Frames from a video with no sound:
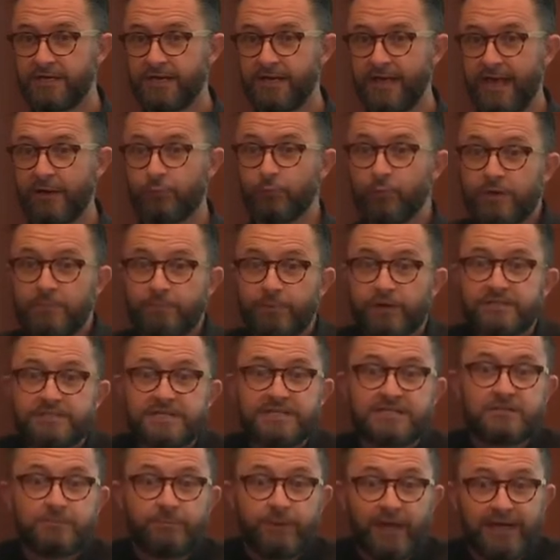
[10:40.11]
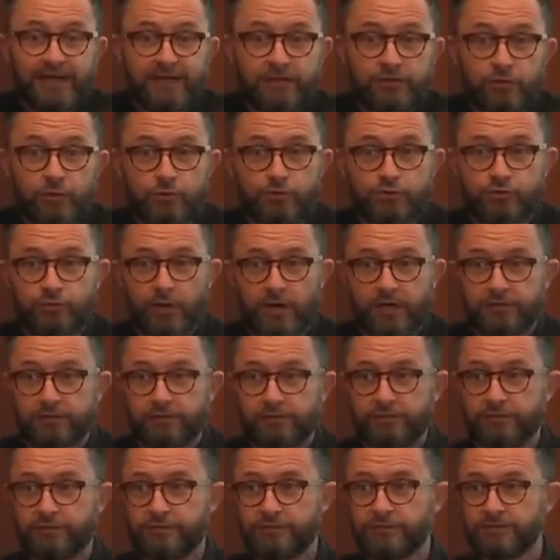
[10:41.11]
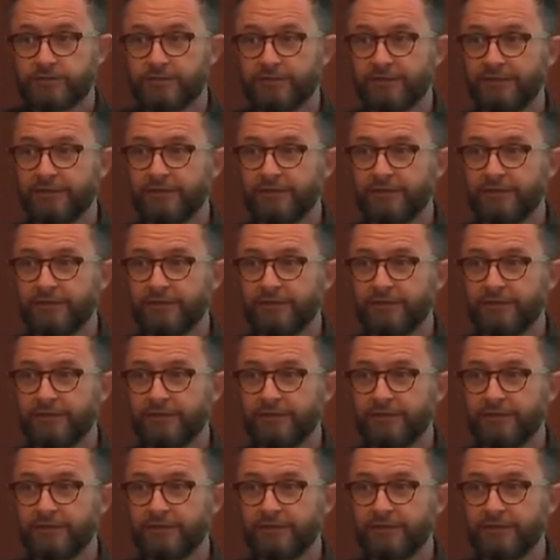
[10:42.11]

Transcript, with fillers: And we participate in those structures.